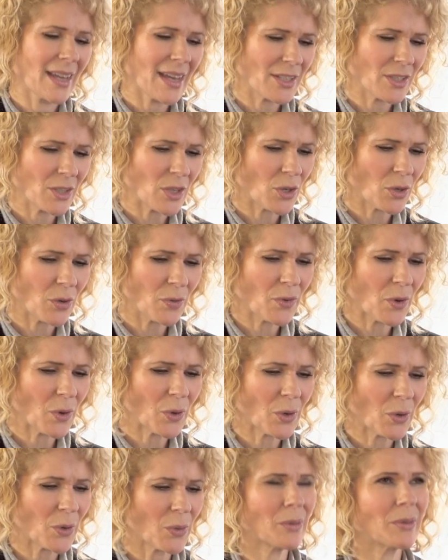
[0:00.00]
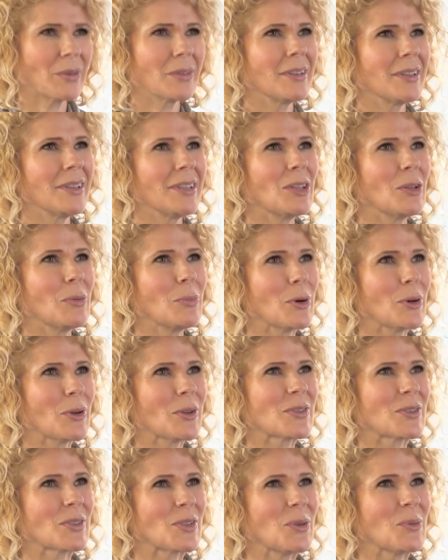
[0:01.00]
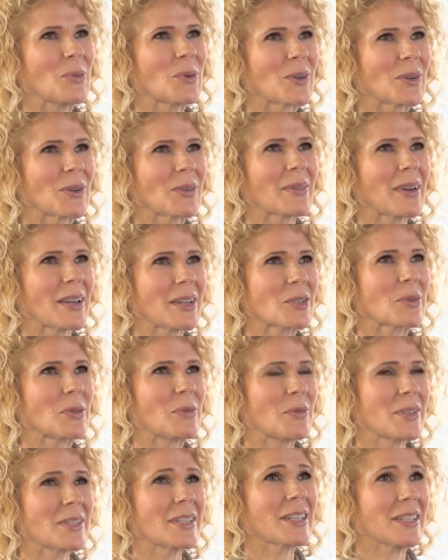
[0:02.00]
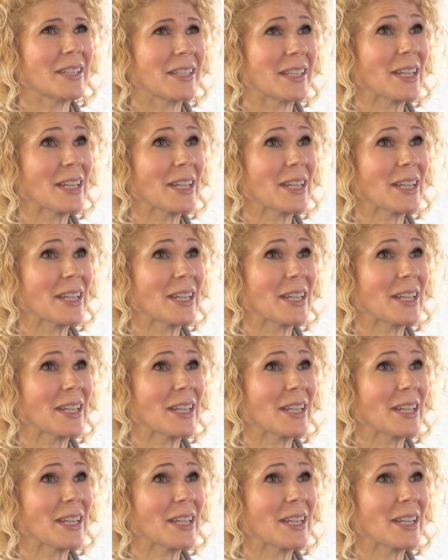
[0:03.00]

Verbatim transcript: I saw your photo in the book, so you were actually physically